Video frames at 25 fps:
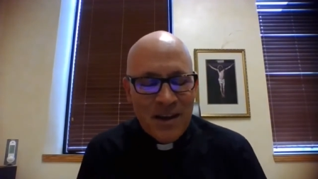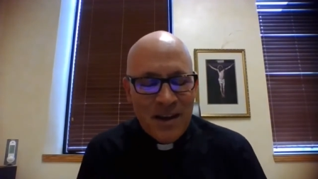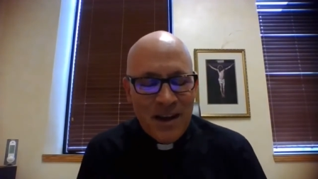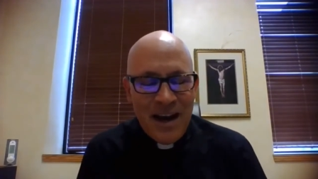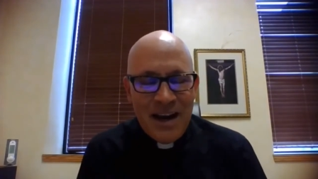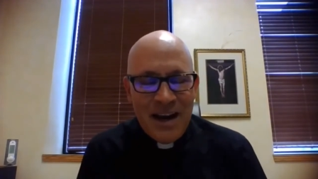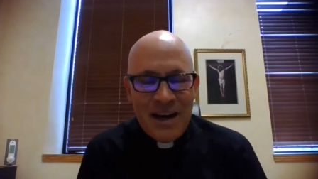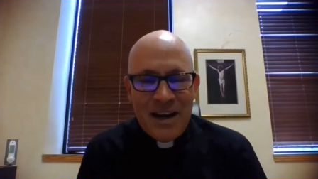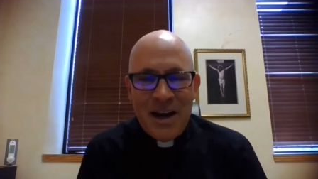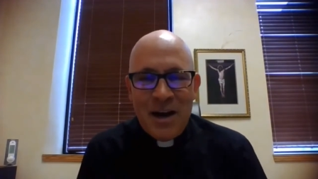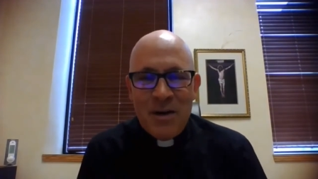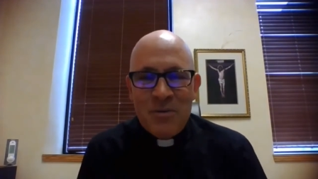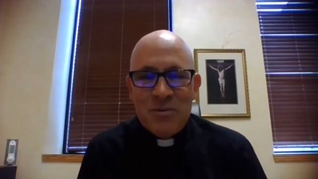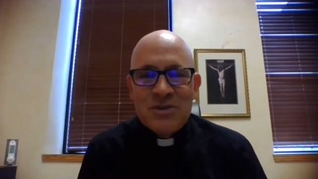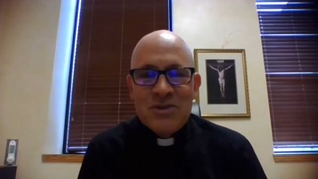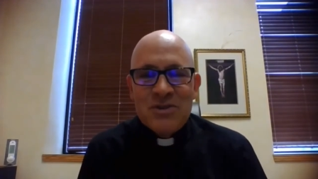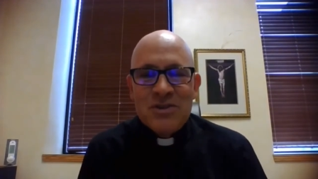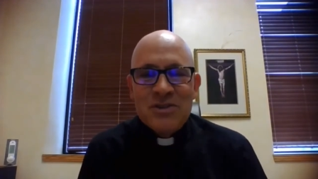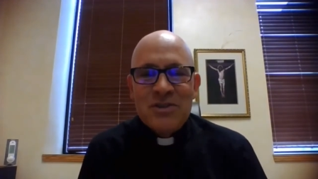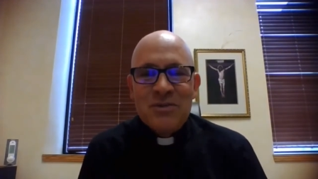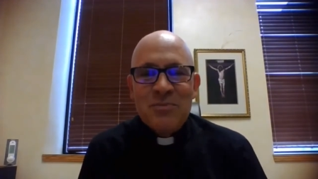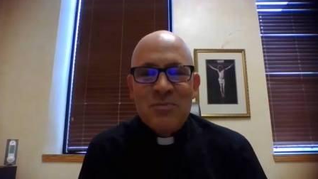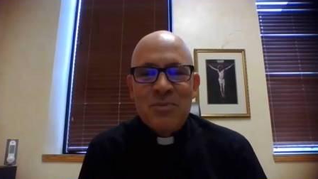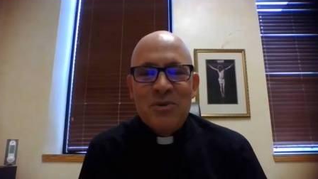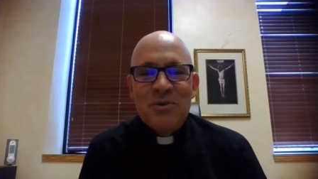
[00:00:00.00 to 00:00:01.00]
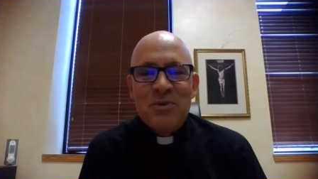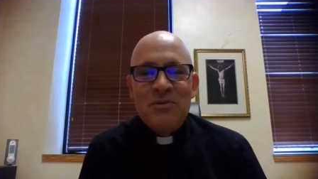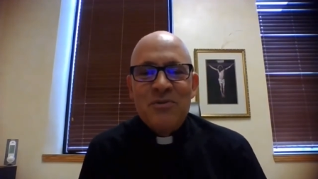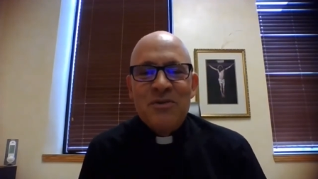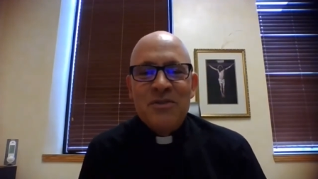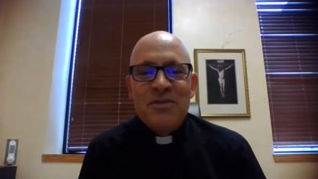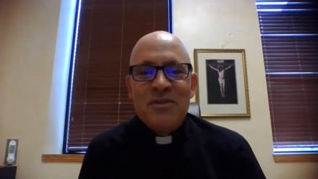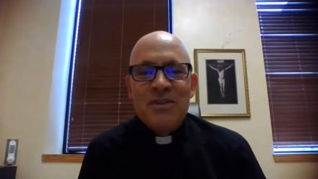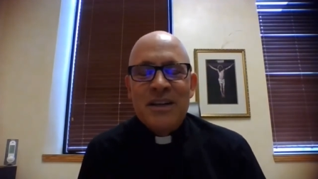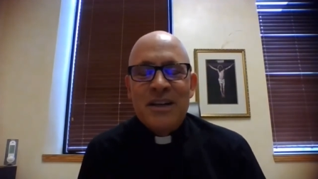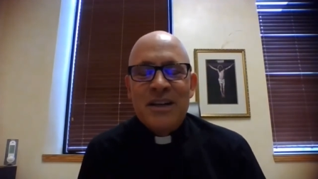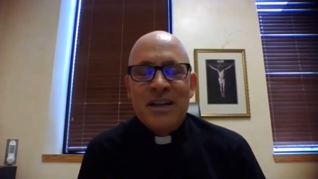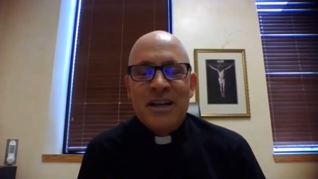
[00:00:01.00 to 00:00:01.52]
Anyhow, it was just a beautiful
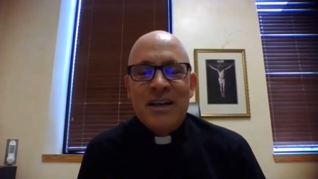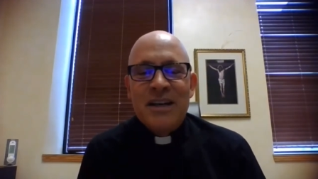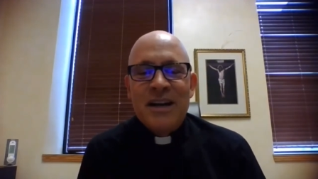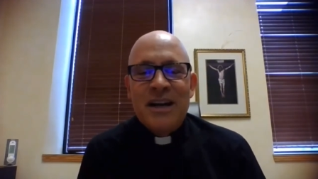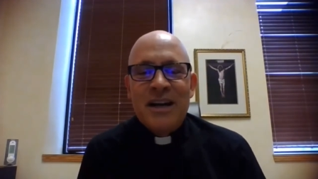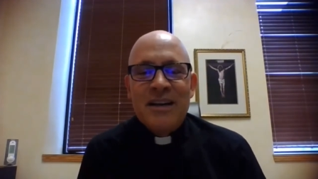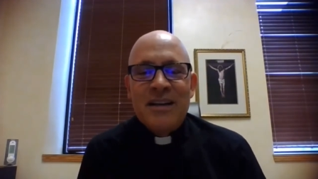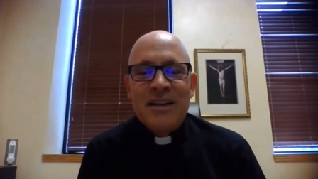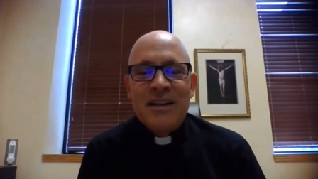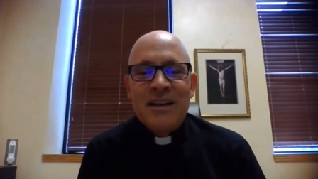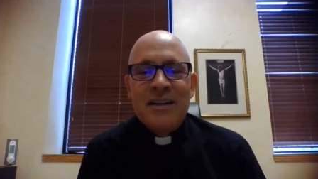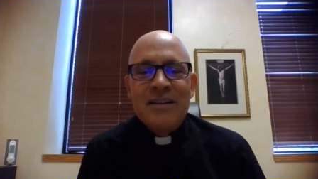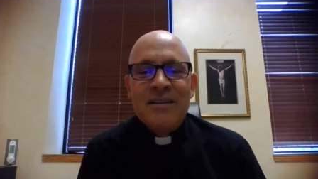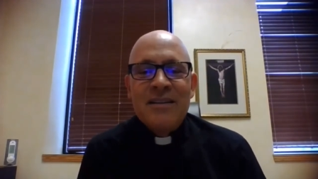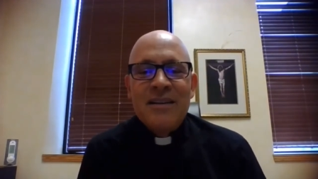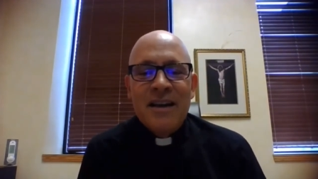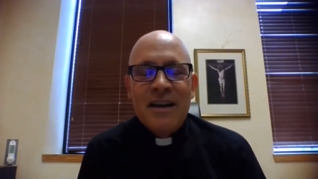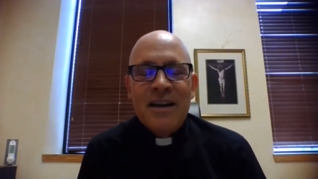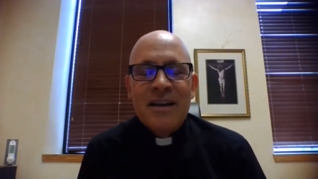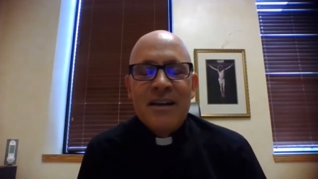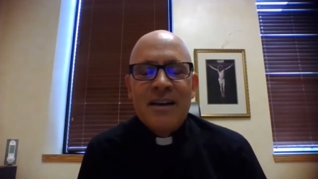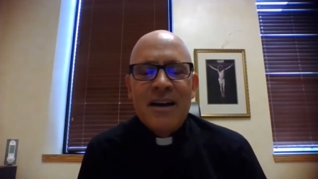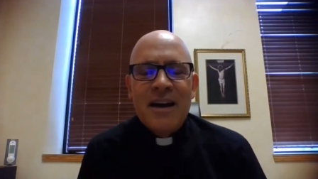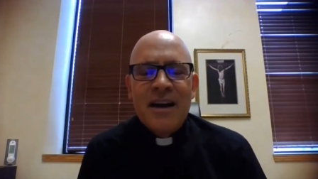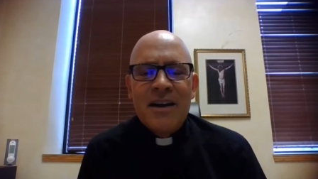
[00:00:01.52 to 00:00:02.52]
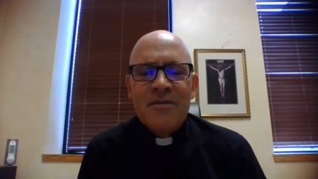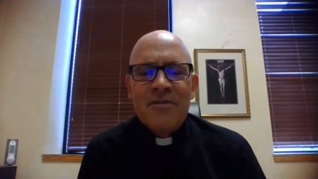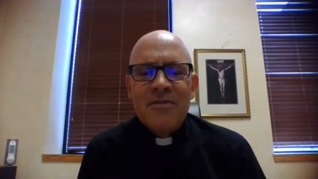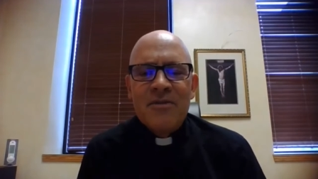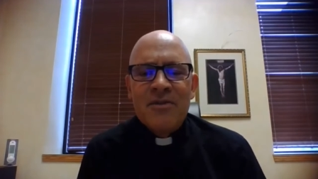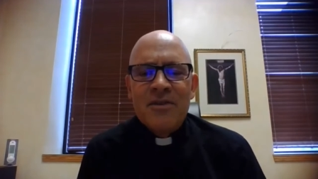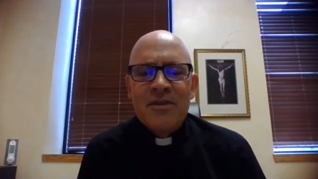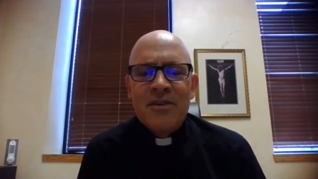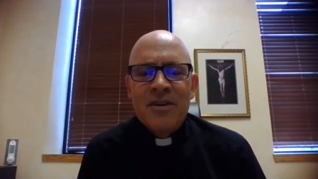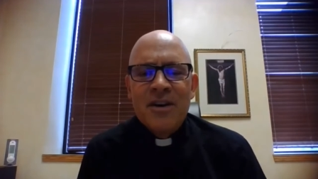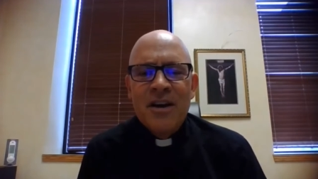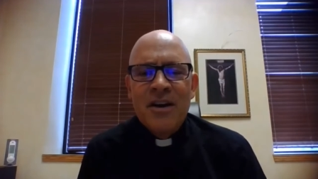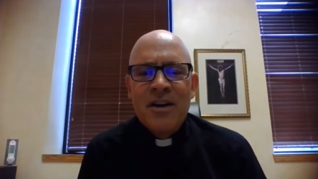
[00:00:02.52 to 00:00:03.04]
thing. And I again thank God
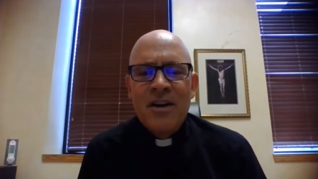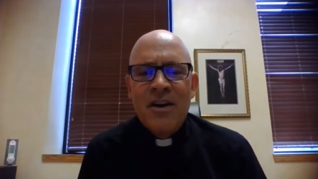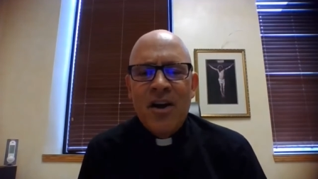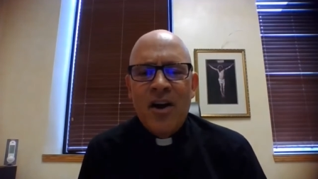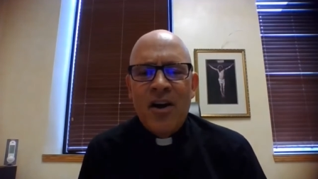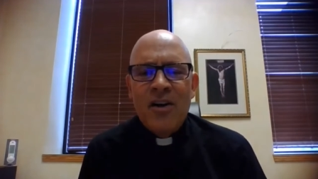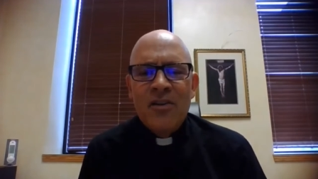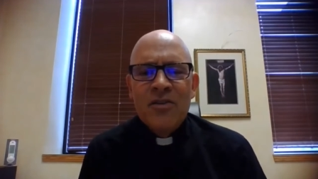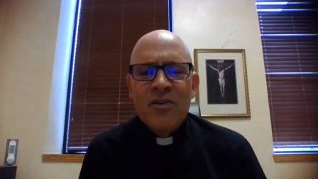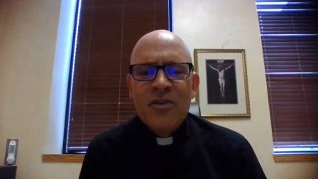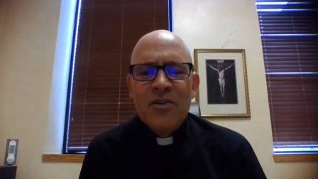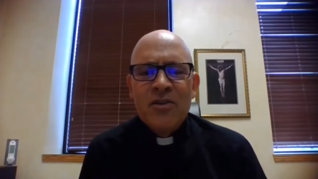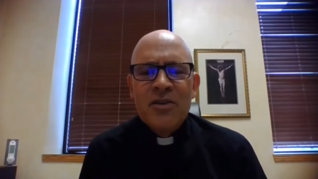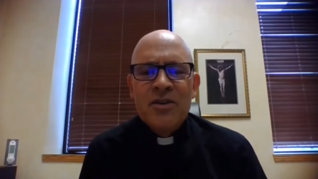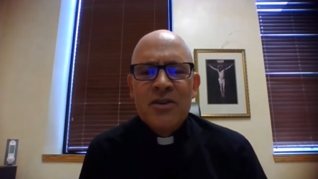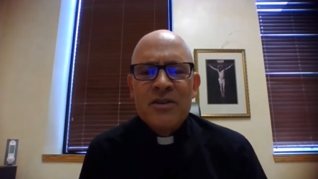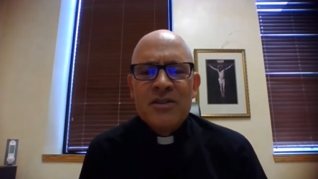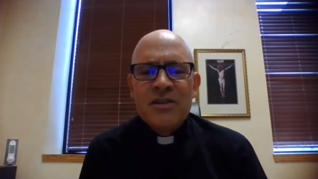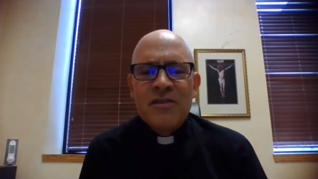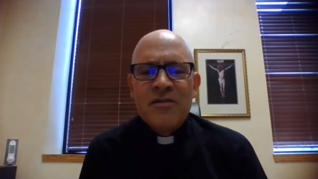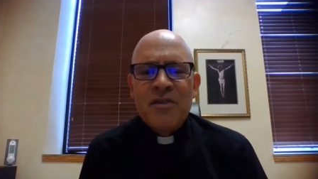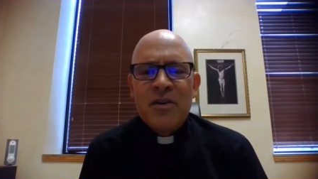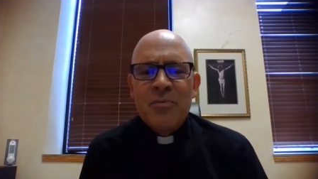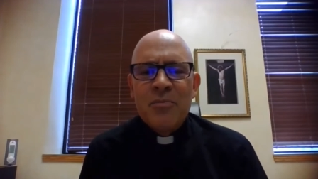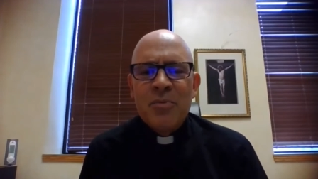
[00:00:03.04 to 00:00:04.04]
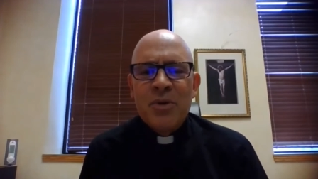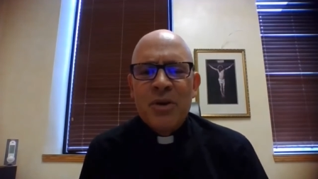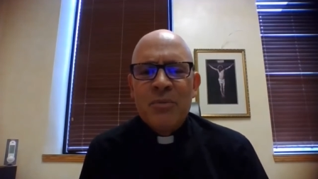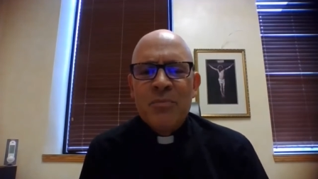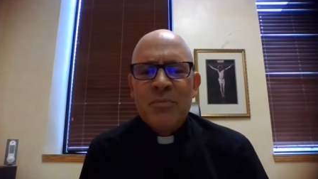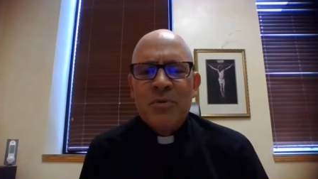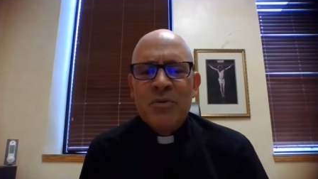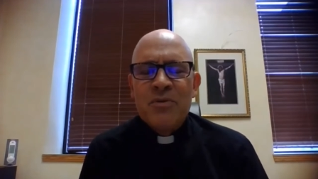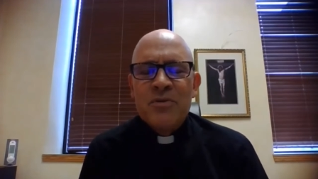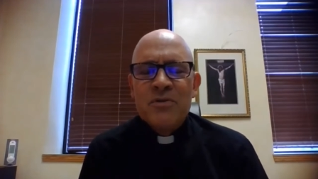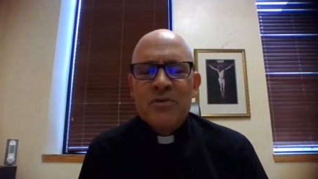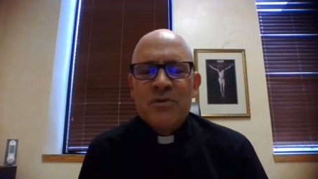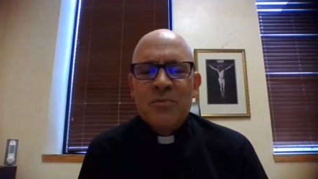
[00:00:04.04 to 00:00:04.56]
for all the goodness of our
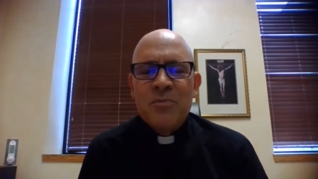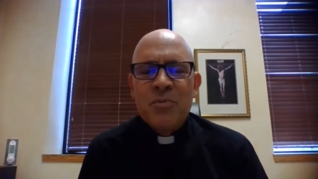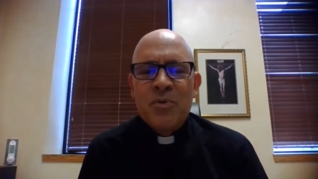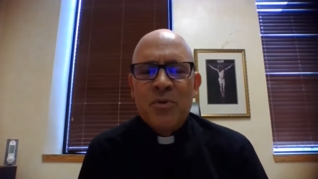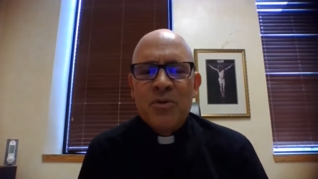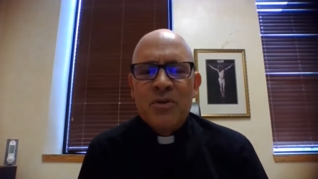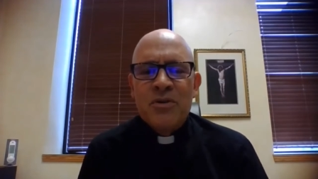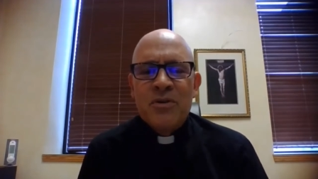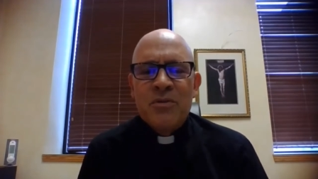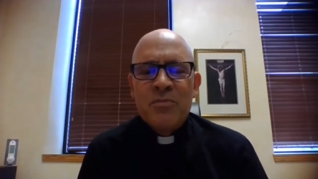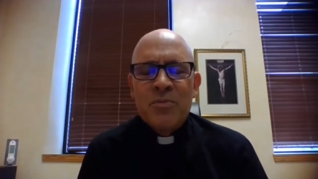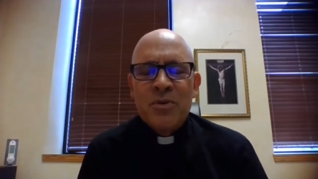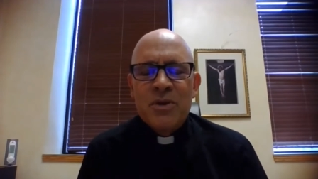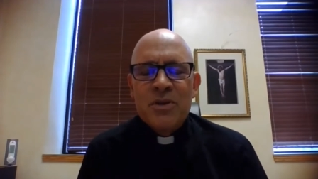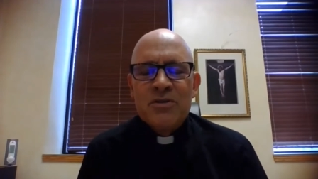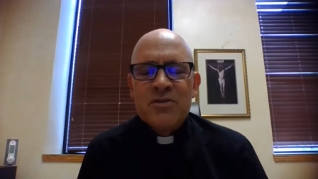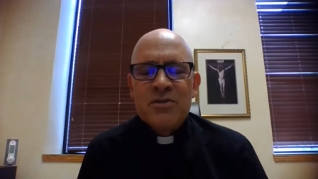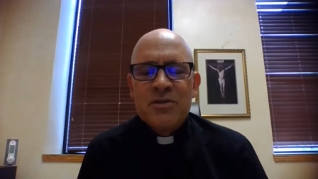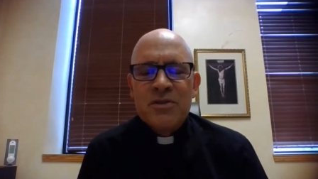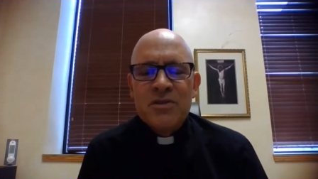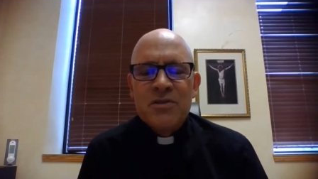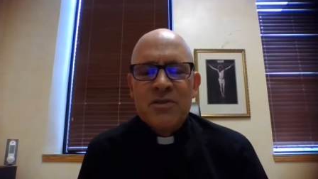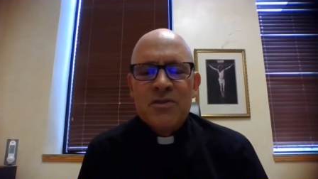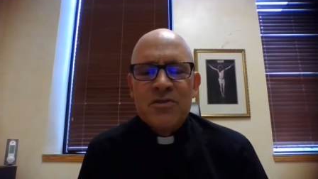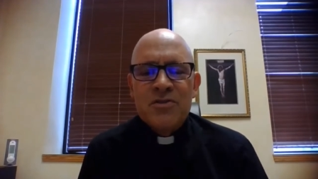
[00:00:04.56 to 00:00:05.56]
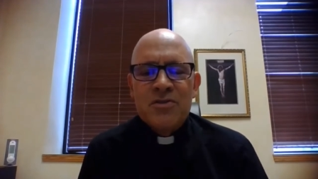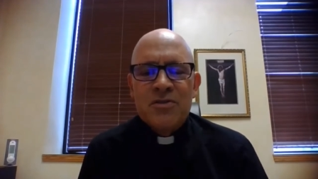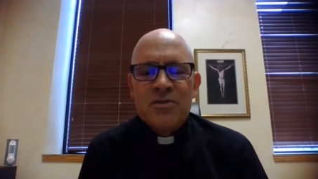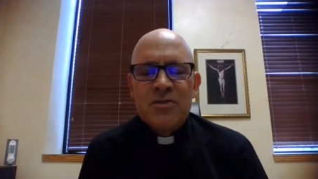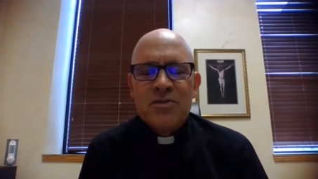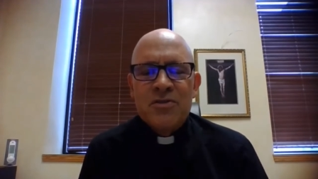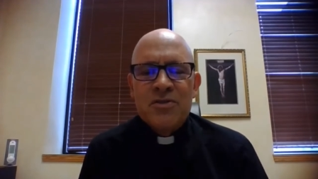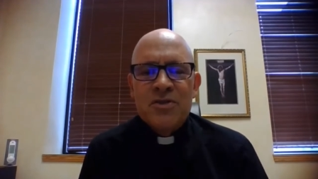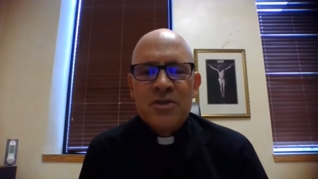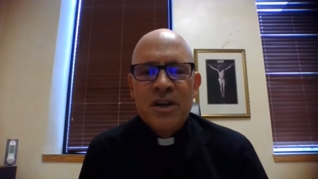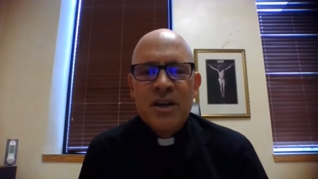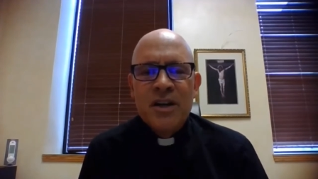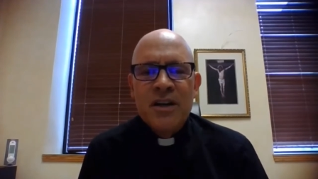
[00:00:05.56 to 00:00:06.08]
people who support the priesthood and the
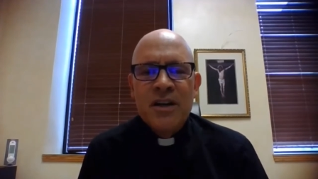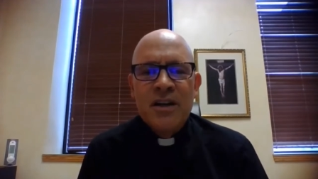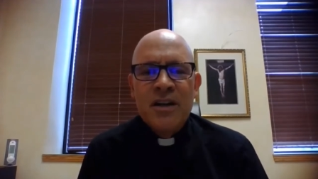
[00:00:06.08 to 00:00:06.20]
church